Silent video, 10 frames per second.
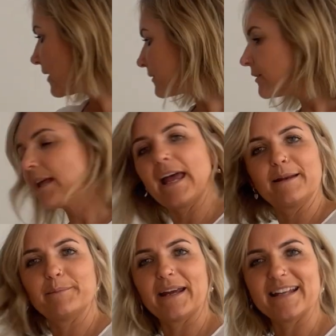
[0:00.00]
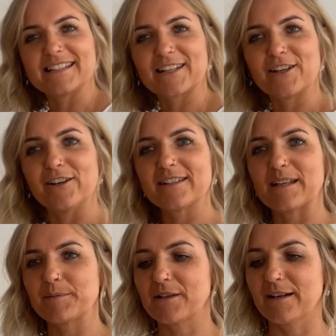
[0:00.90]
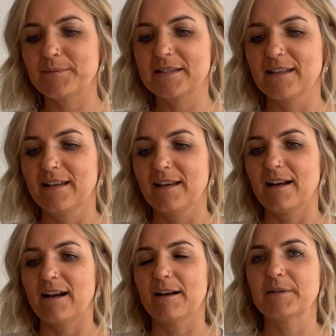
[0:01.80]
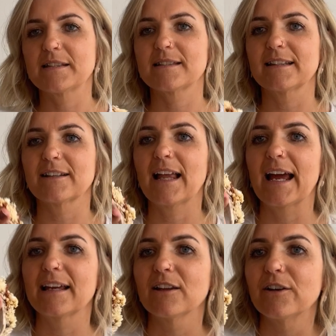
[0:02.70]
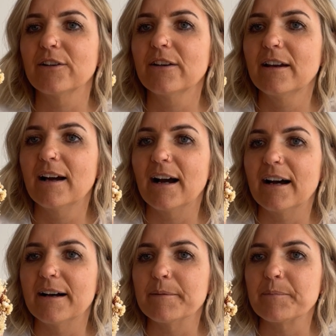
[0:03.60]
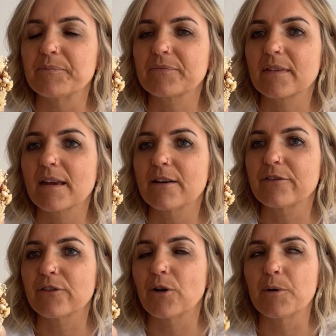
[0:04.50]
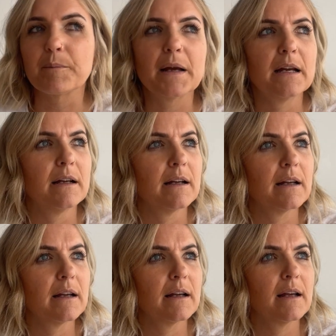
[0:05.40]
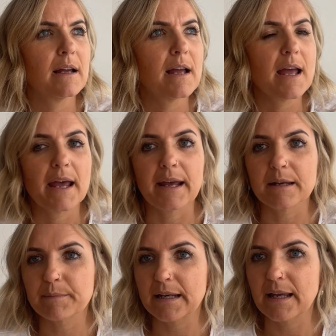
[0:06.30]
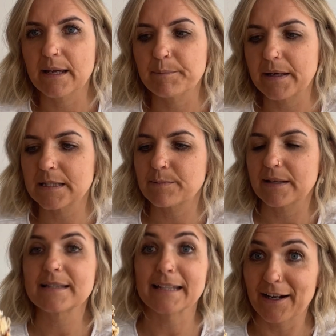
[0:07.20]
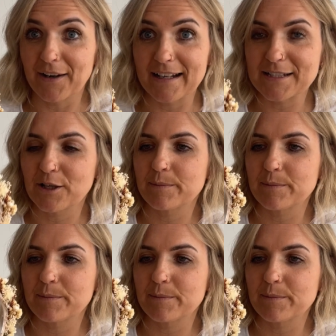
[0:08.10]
Little headbands are cute sometimes. This is a little halo from Handmade Headbands by Sarah is her